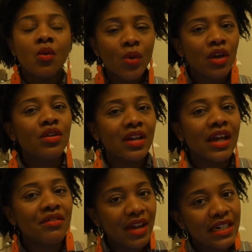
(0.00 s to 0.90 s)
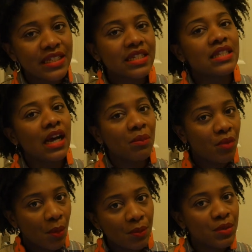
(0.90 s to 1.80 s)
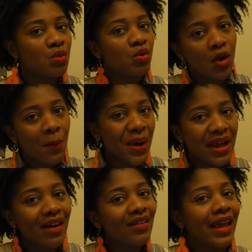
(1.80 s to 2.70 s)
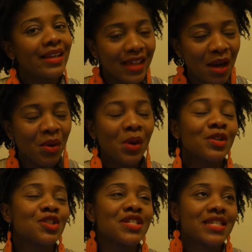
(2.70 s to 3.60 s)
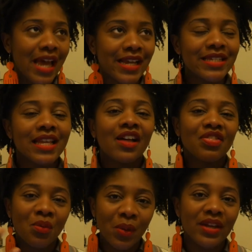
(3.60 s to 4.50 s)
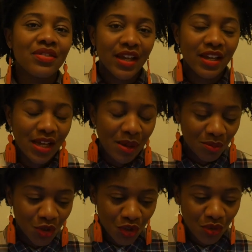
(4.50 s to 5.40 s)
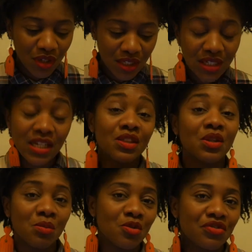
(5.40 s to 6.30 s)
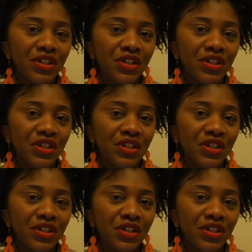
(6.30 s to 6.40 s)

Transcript: We all know that in reality that probably would not pan out like that, but it was just nice the way they showed it in the movie.